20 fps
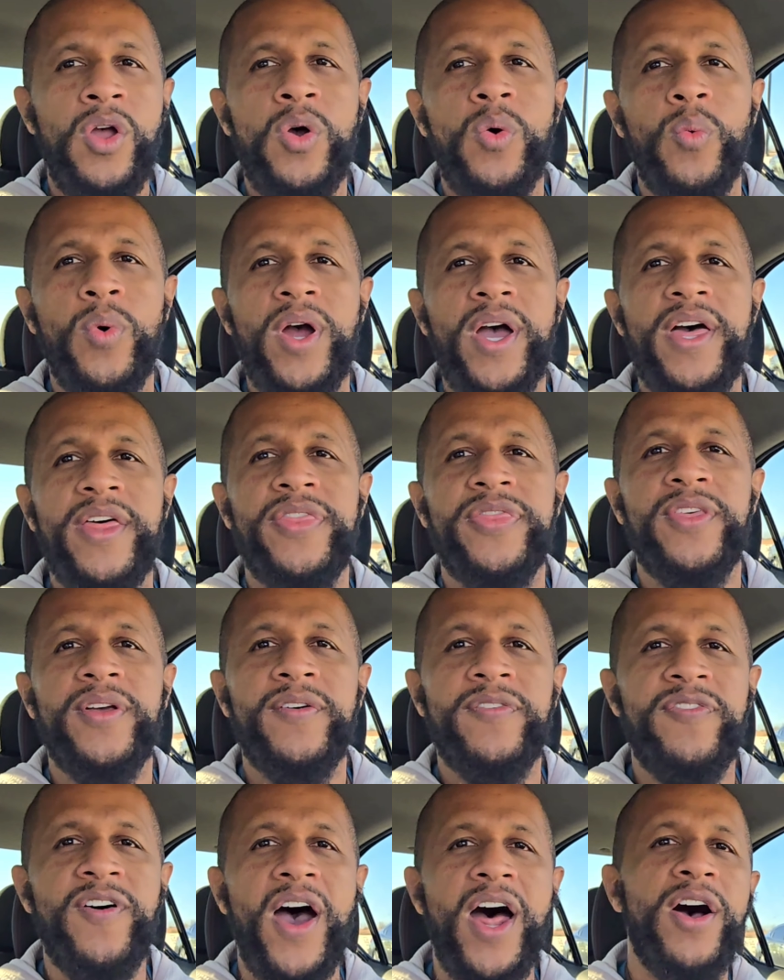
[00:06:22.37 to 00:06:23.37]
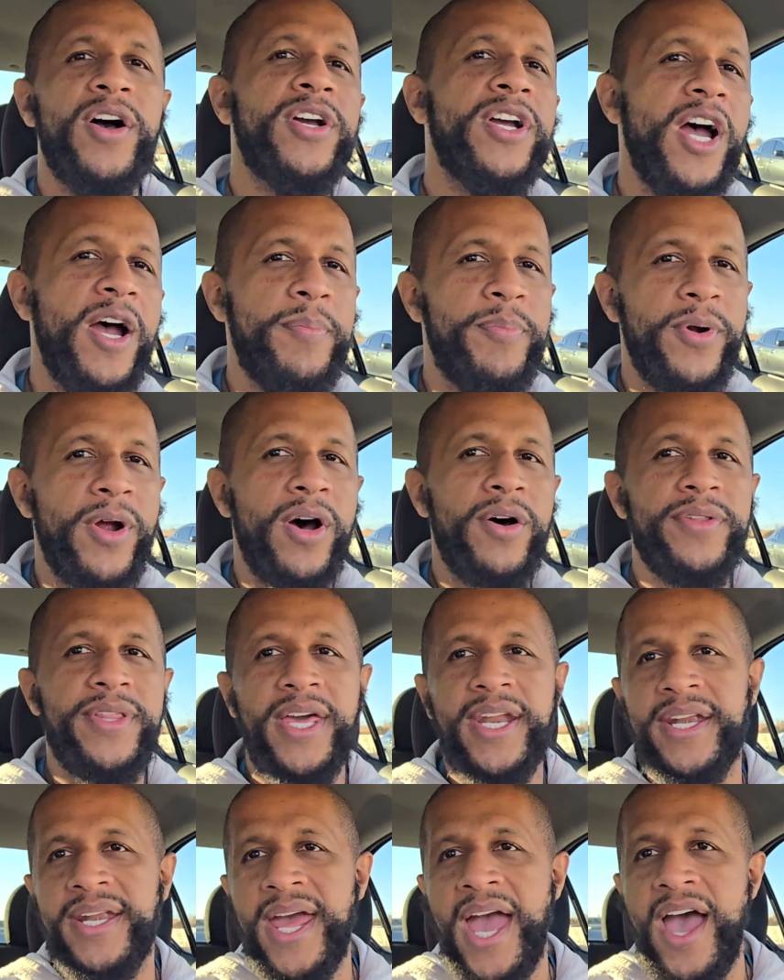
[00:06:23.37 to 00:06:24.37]
with Final Cut Pro,
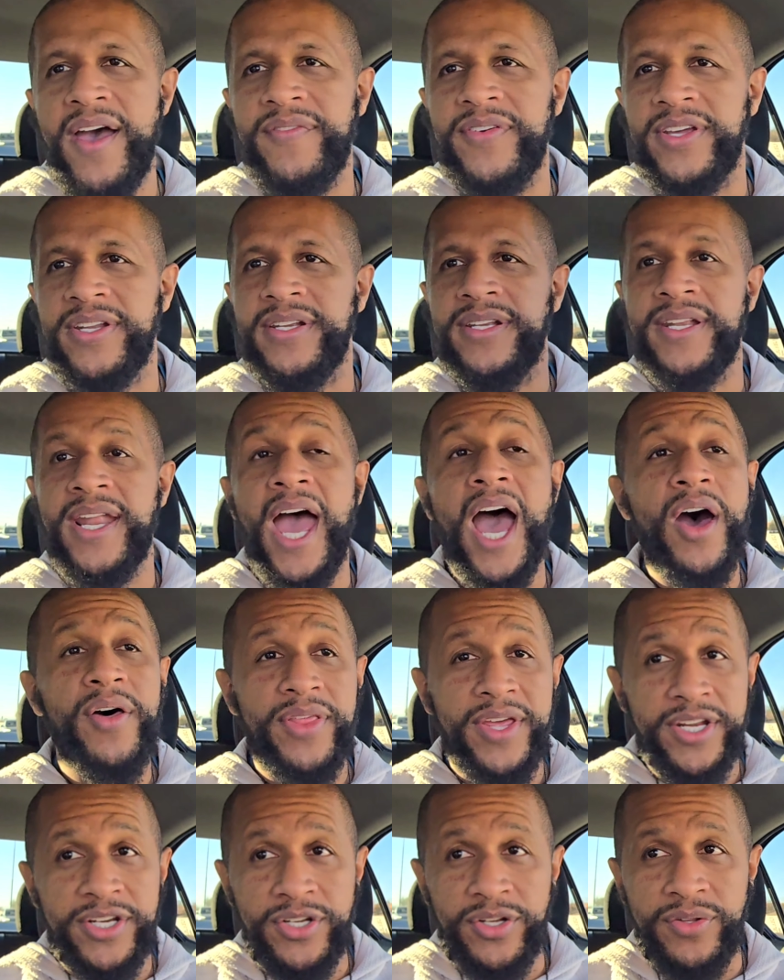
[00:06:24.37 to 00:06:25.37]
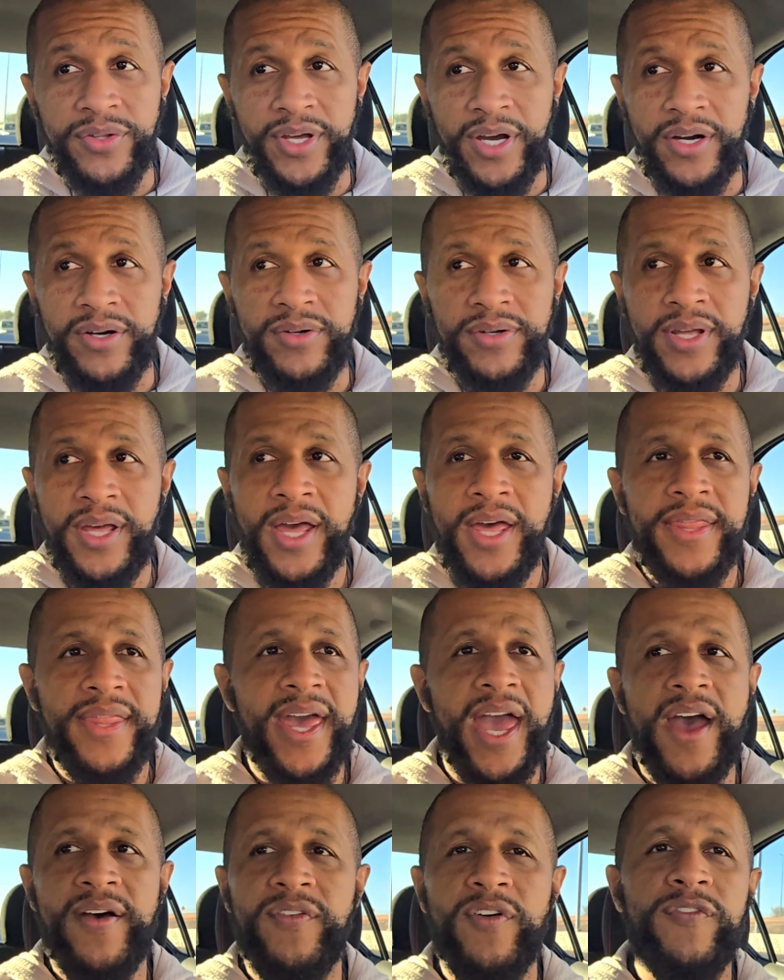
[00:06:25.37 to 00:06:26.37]
they didn't have it. Now they do, though. They
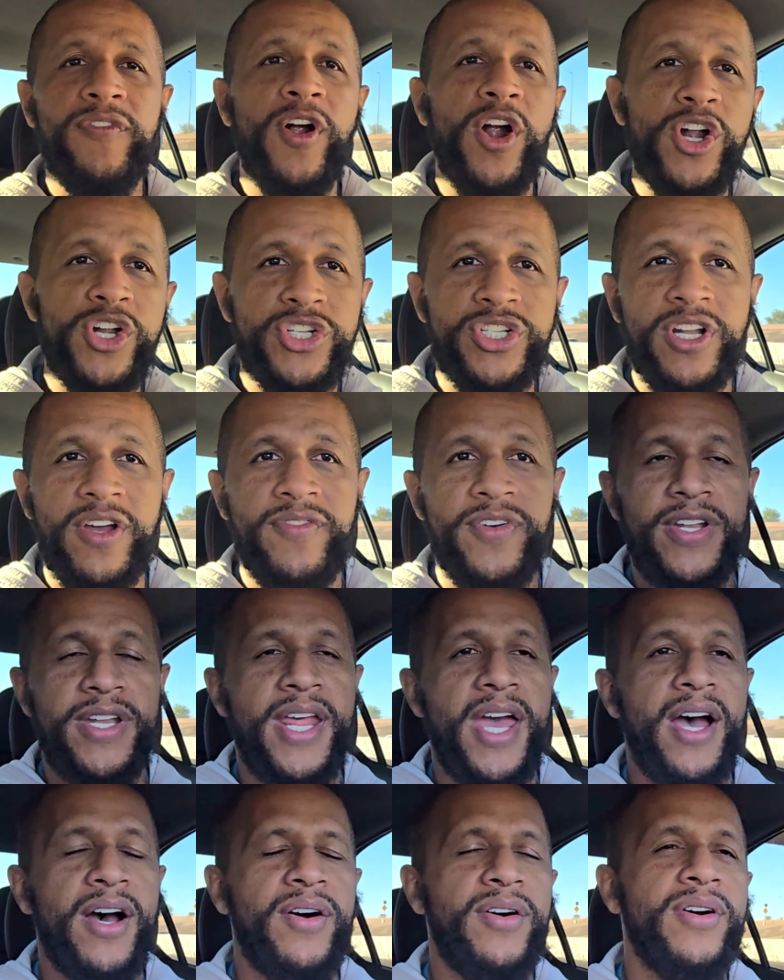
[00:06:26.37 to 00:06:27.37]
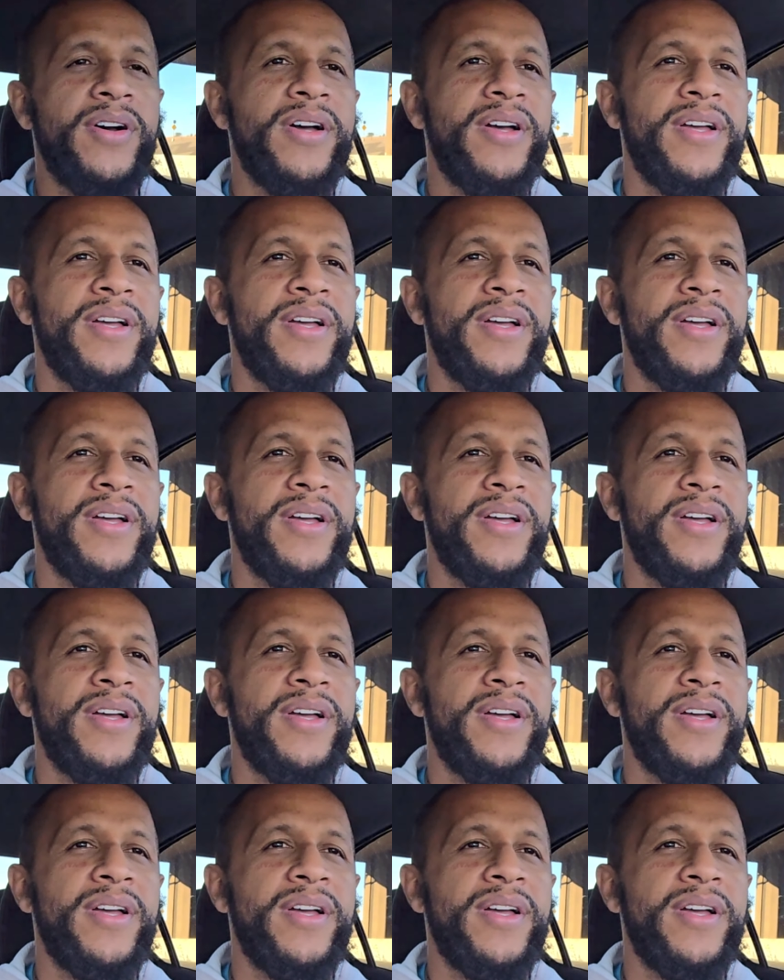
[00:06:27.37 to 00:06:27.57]
have a version of it now.